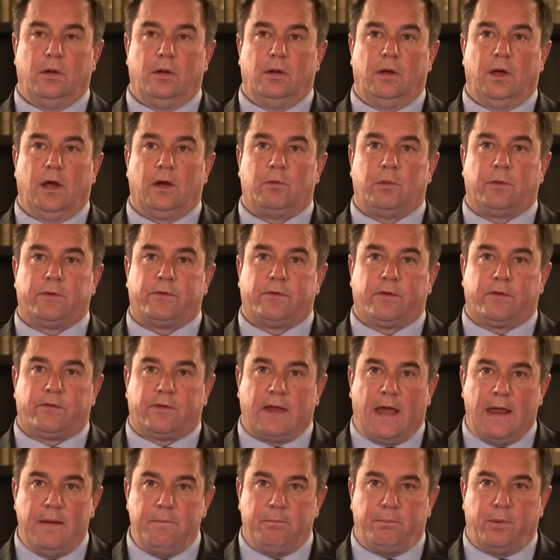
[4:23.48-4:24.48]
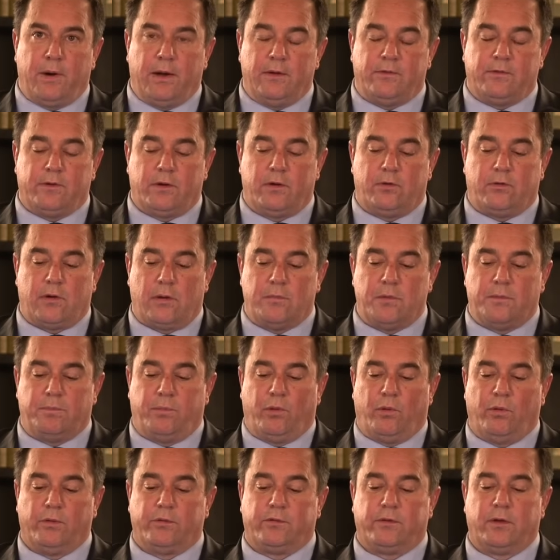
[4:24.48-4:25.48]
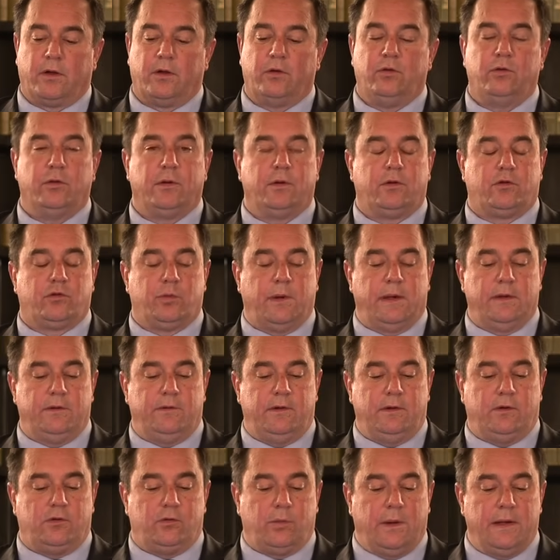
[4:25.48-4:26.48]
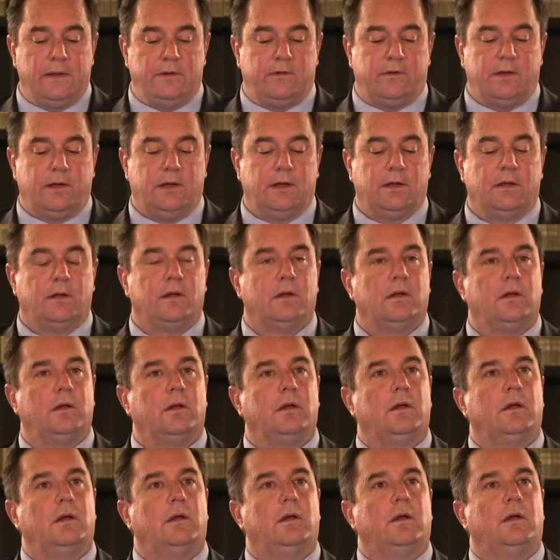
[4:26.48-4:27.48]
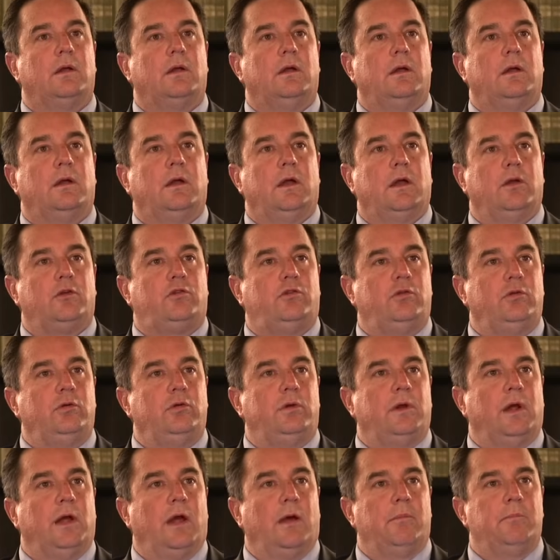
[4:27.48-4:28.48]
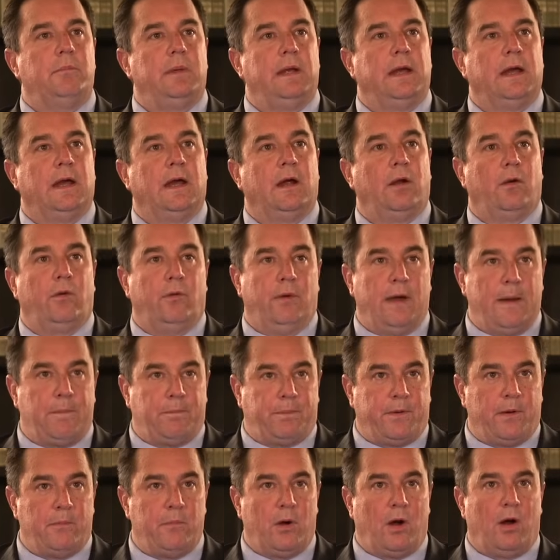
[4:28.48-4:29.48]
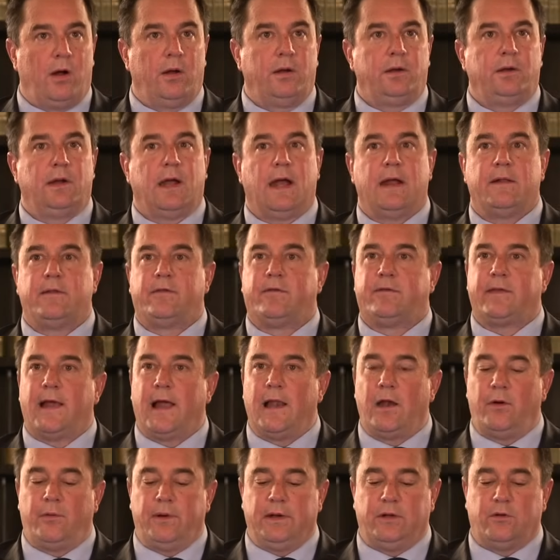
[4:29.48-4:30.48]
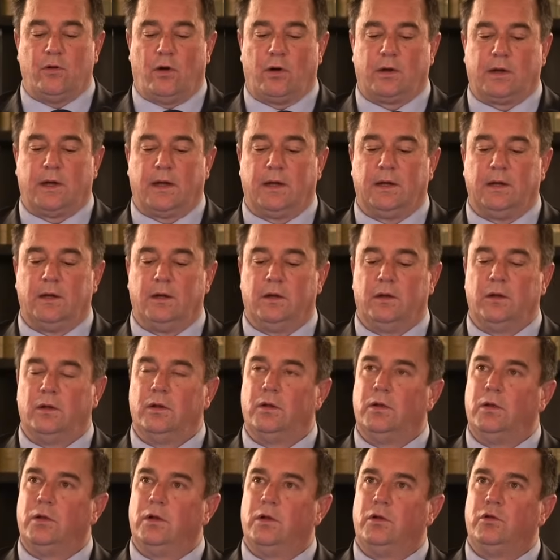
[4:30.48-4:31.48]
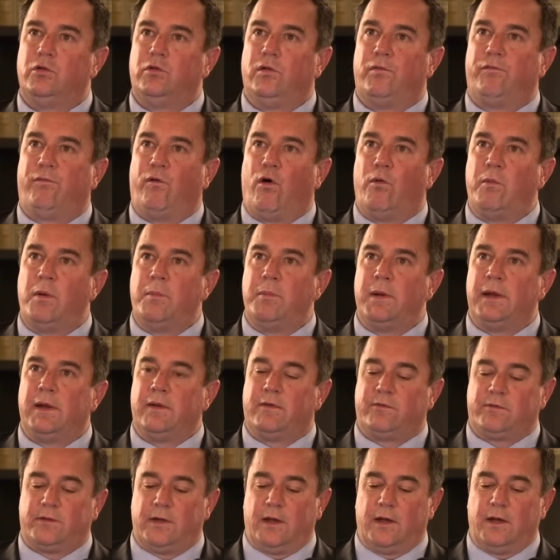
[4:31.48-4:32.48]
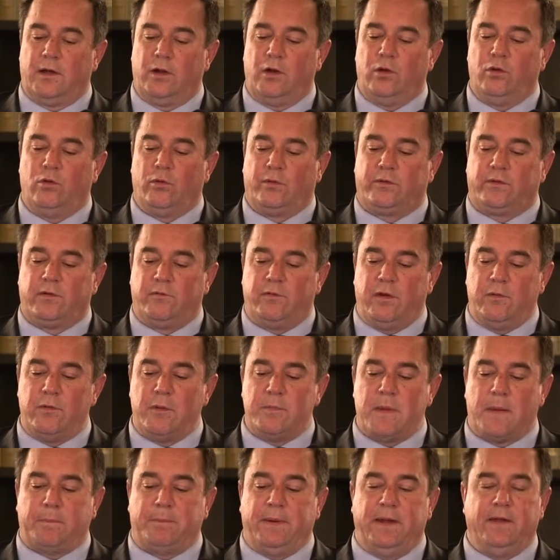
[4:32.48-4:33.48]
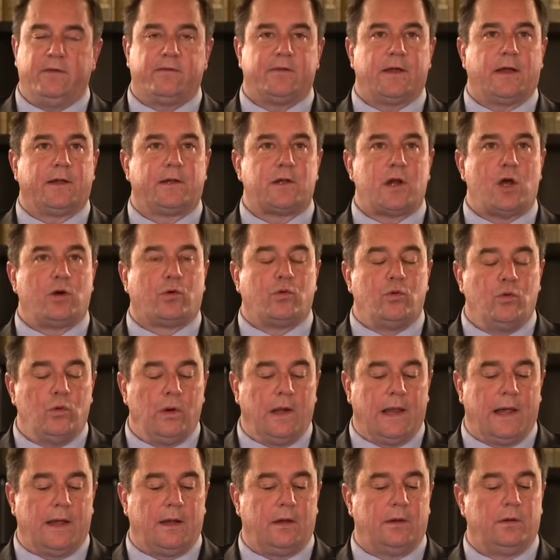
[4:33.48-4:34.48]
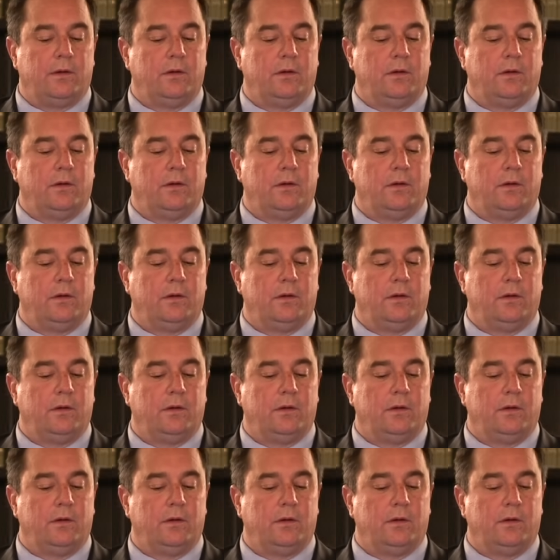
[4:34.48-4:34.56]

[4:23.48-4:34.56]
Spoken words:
It was the same President Ramaphosa who in 2020 issued a mere reprimand and salary docking to former Minister Nosiviwe Mapisa-Nqakula